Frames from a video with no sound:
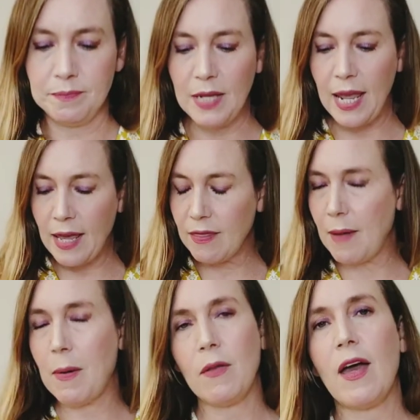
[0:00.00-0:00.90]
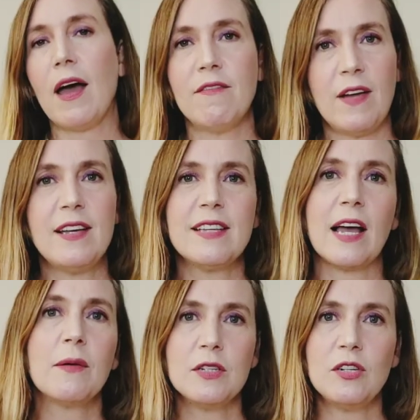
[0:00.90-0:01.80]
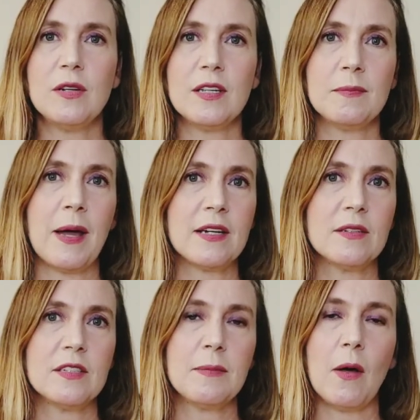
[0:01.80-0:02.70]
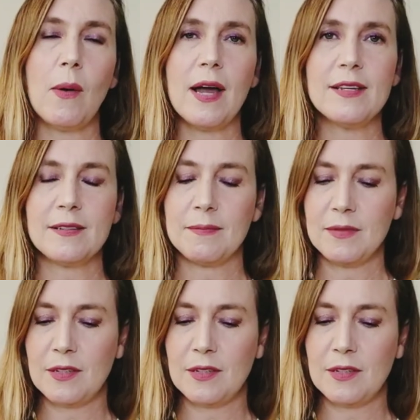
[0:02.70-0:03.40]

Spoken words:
And they both have exactly what you'd expect smell-wise.